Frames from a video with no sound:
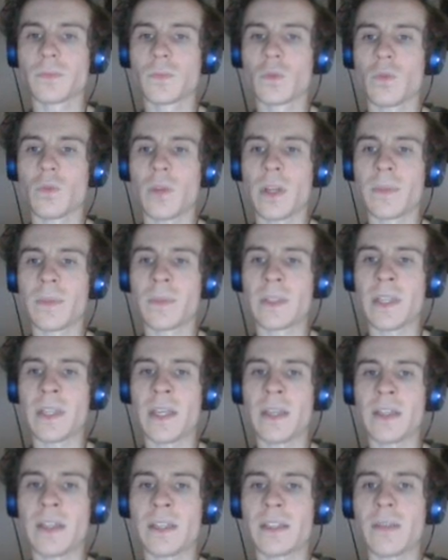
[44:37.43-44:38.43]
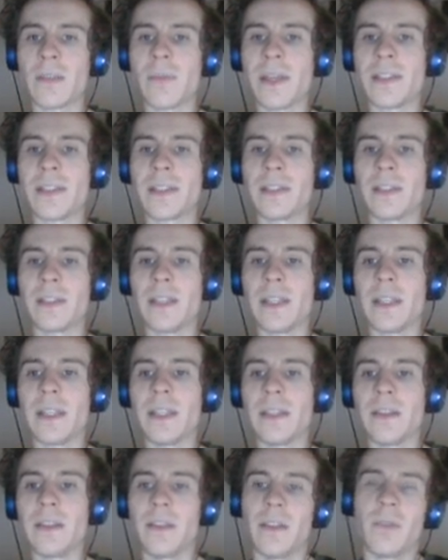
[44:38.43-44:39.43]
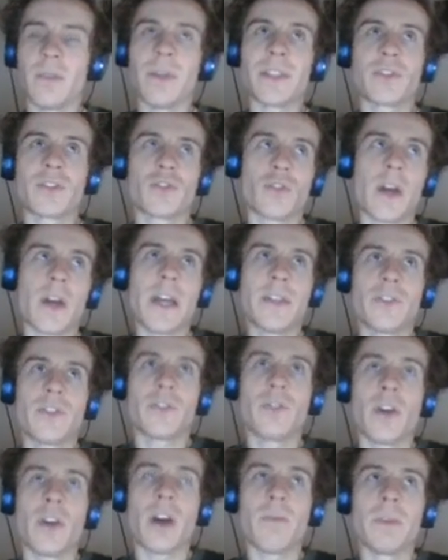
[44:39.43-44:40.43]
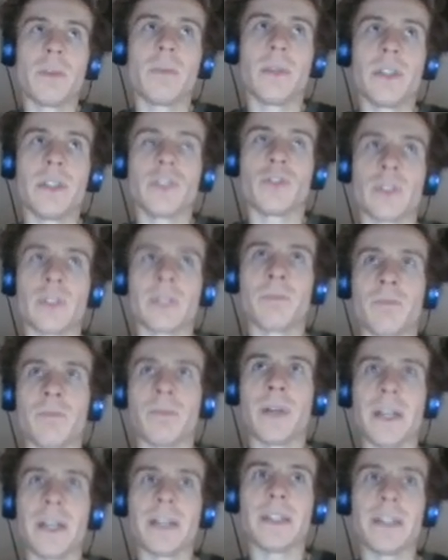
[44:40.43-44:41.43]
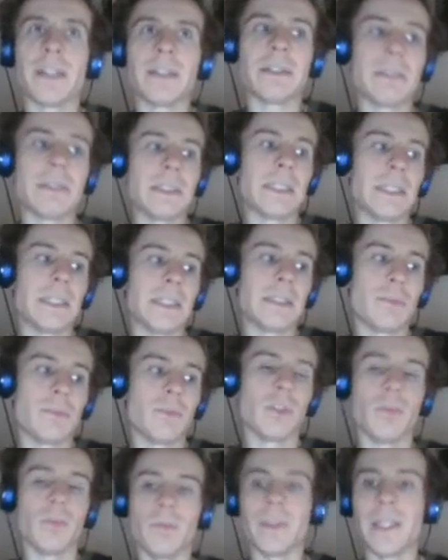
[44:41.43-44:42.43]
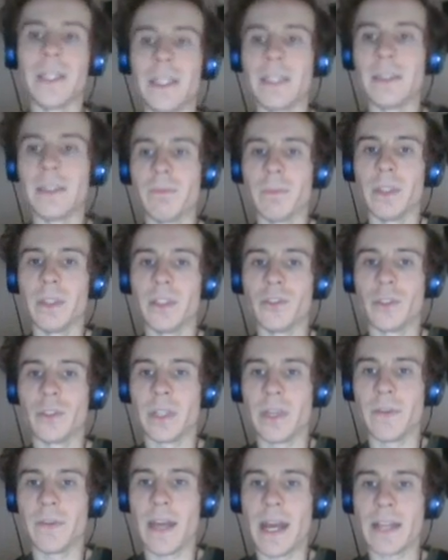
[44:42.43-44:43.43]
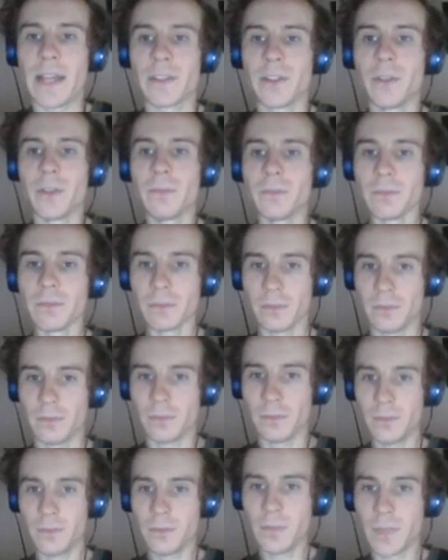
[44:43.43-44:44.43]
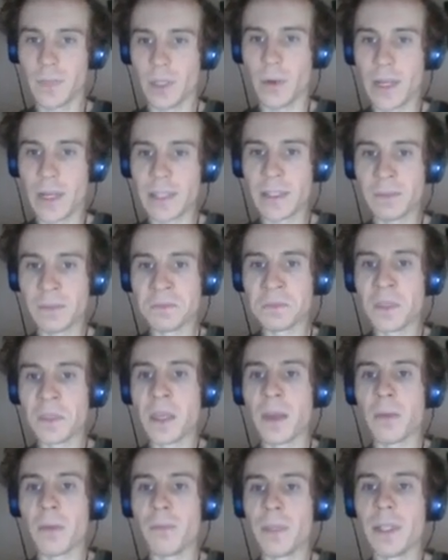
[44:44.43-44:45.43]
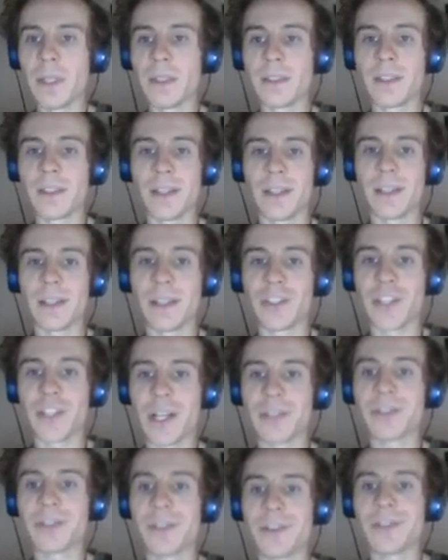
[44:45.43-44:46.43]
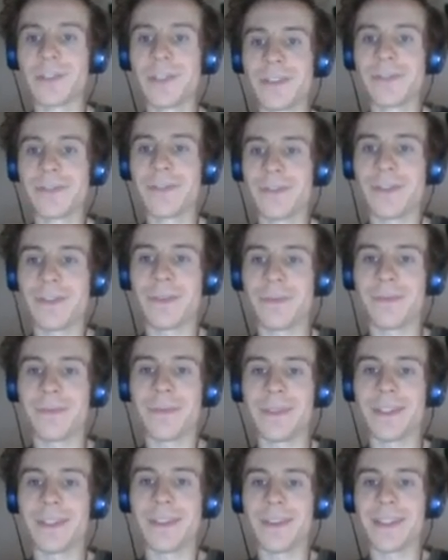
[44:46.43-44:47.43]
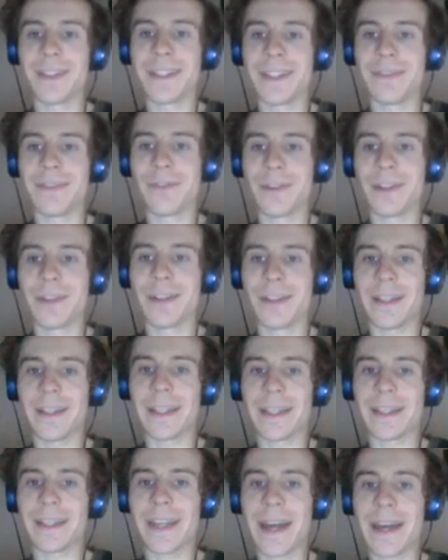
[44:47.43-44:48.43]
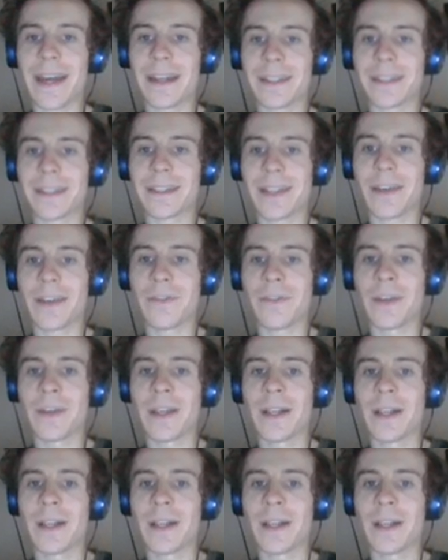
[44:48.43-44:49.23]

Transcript: what I'm saying is that basically the U.S. tries to not be belligerent, but will be belligerent if it has to. The U.S. builds shelters from for like attack and stuff.